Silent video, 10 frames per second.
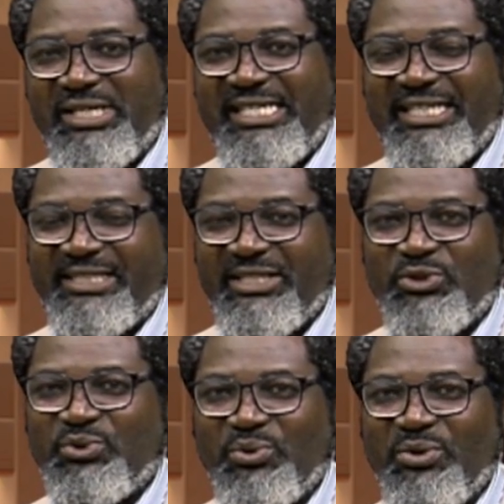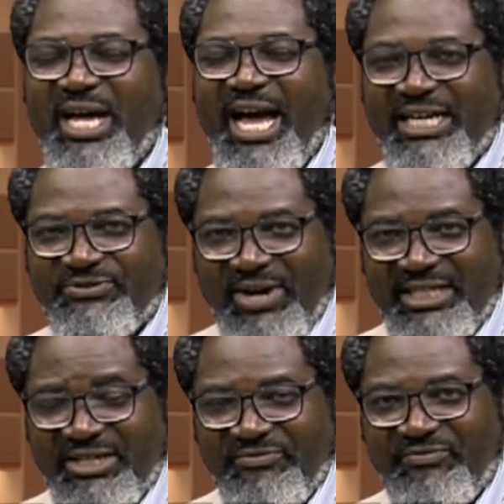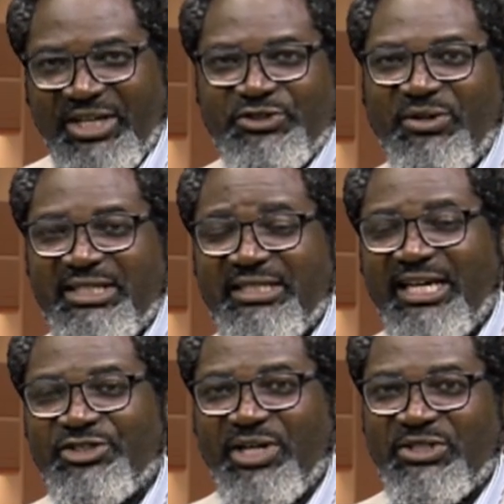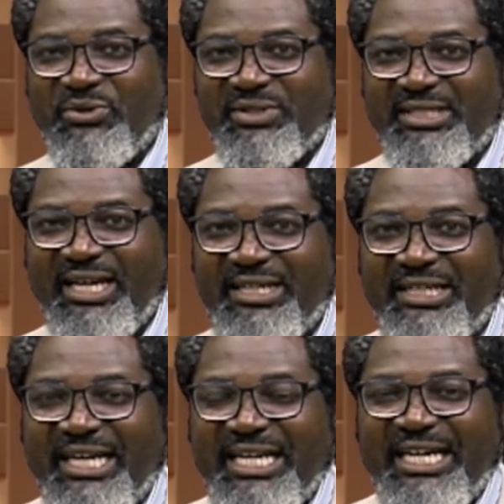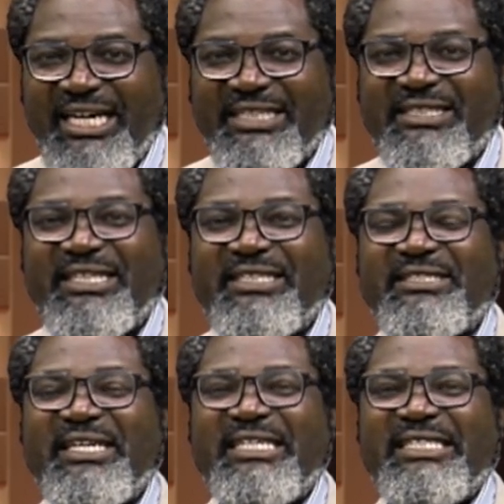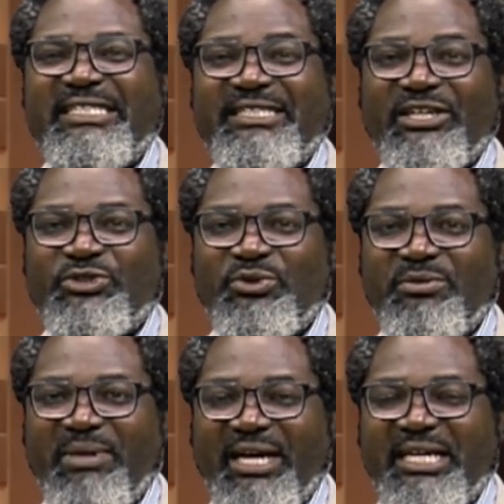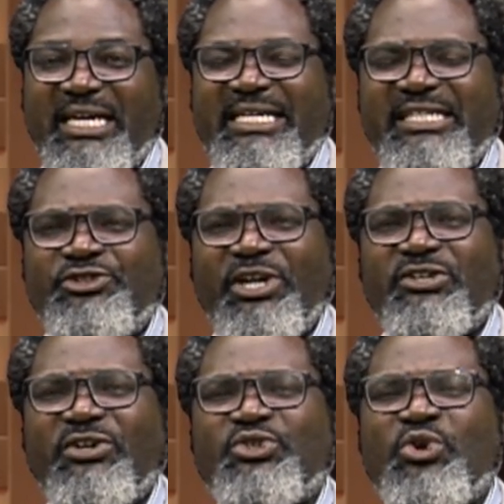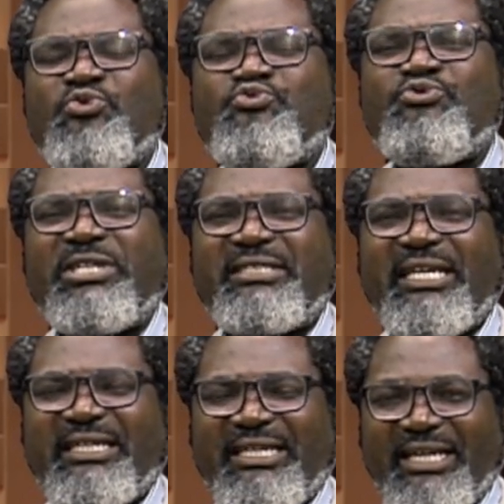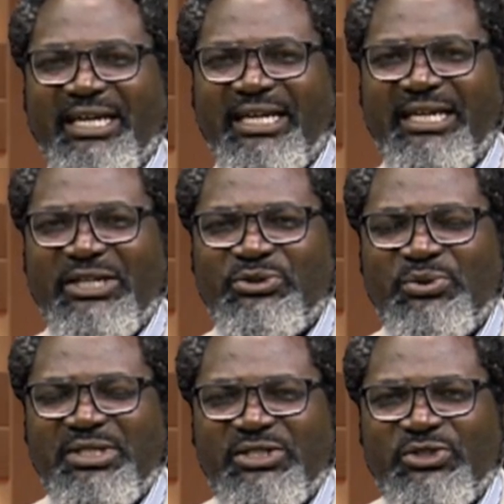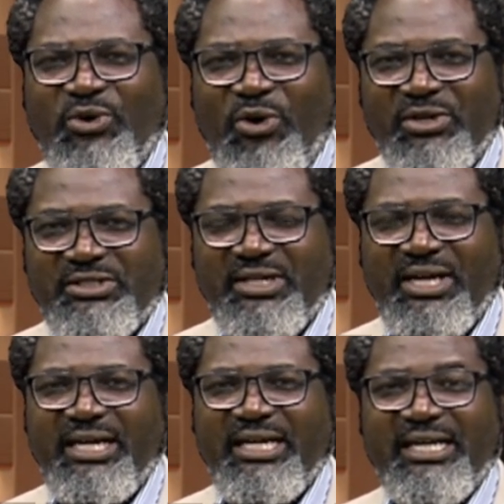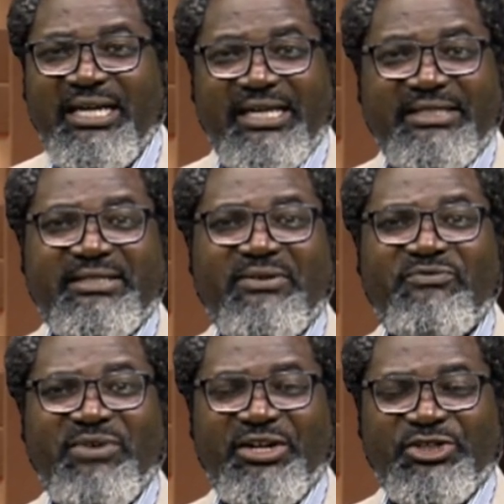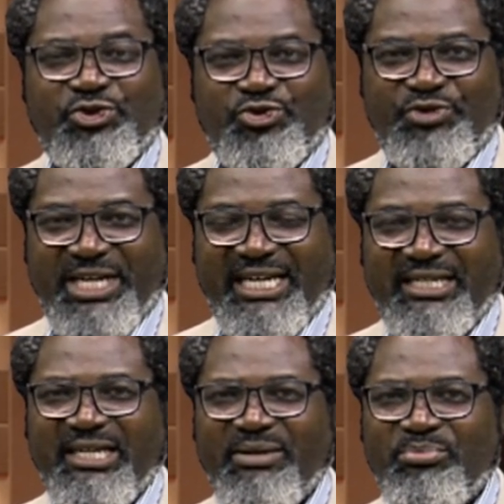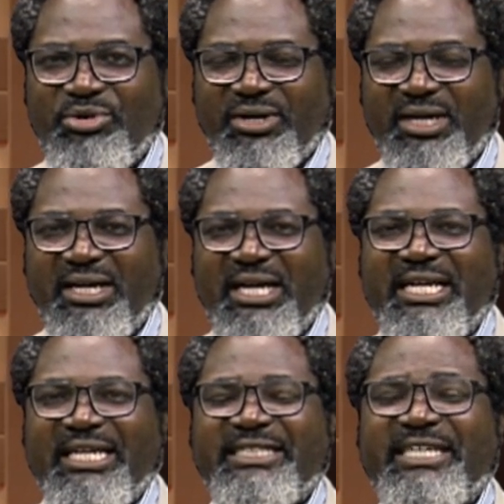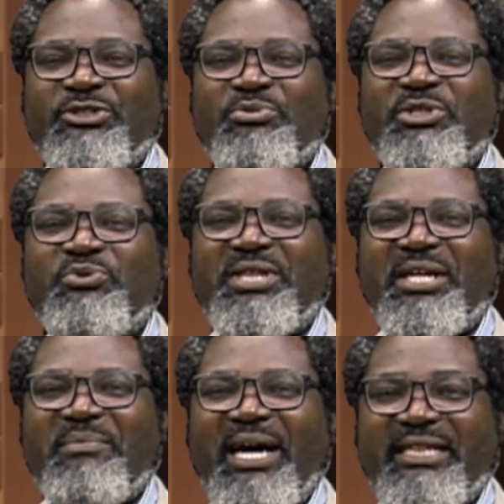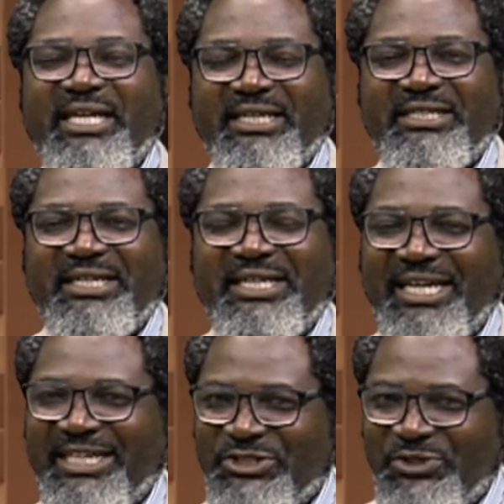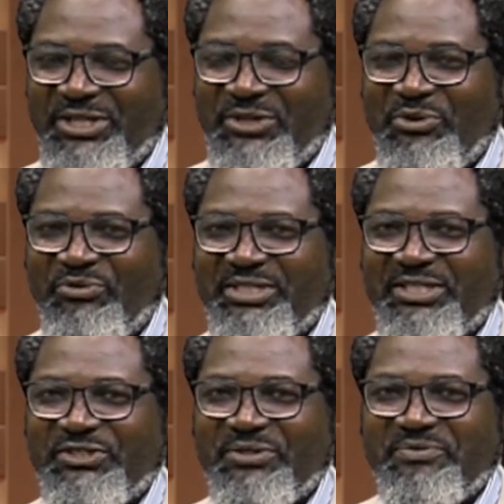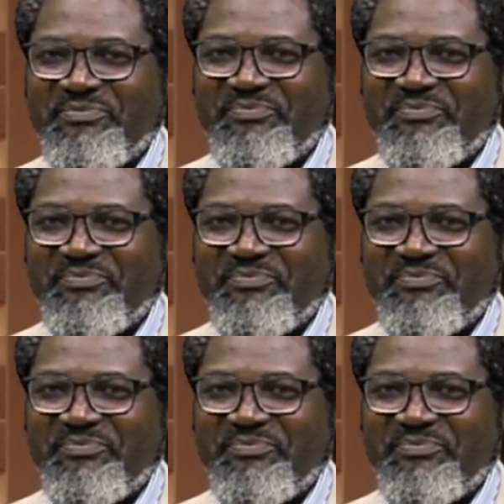to listen to as far as aviation in Nigeria is concerned, it's this gentleman. He joined us recently to discuss his very intriguing book. Let's get to meet with him and then enjoy the conversation.